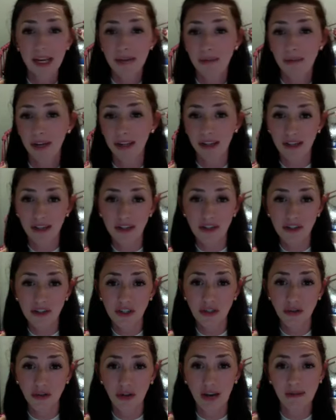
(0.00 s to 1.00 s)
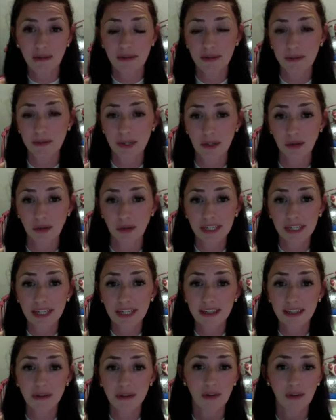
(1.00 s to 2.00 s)
My youngest two have some special
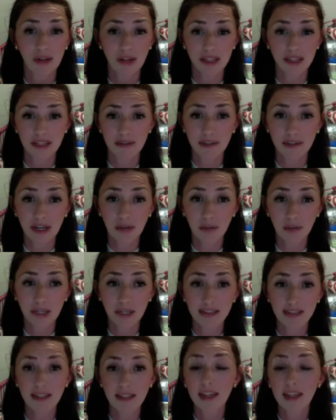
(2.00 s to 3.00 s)
needs. So we've got lots of therapies.